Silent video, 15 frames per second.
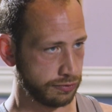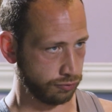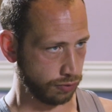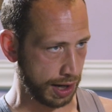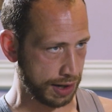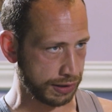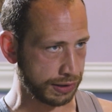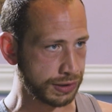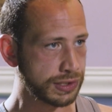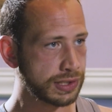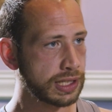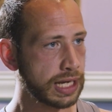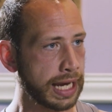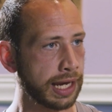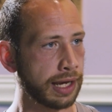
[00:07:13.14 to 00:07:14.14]
active
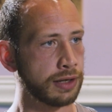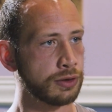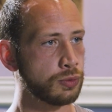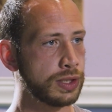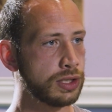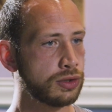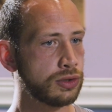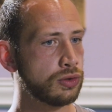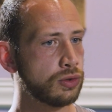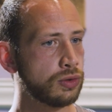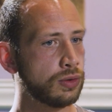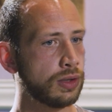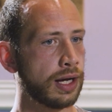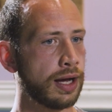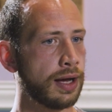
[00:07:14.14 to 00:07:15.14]
runners, and we
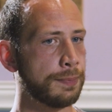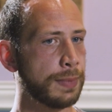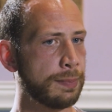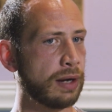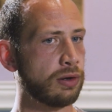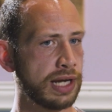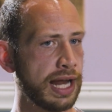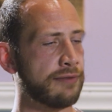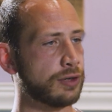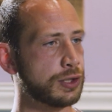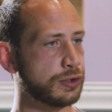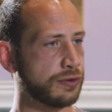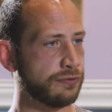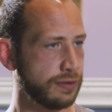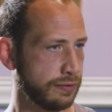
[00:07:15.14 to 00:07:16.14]
do about
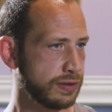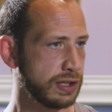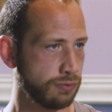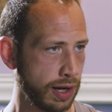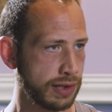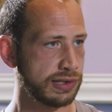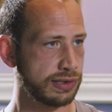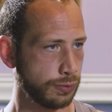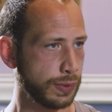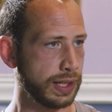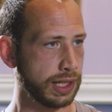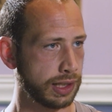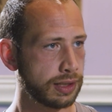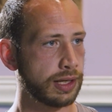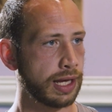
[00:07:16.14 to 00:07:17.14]
an average of 50
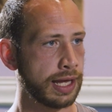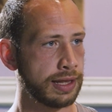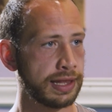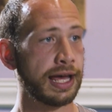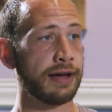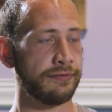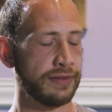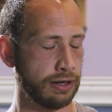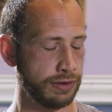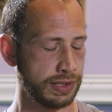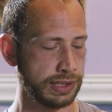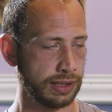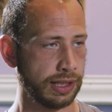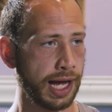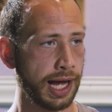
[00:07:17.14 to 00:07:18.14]
runs a week, and that
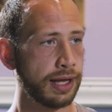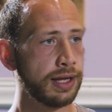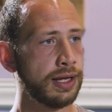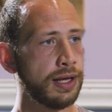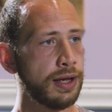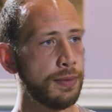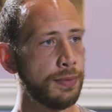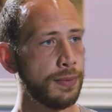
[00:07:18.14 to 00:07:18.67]
varies a lot.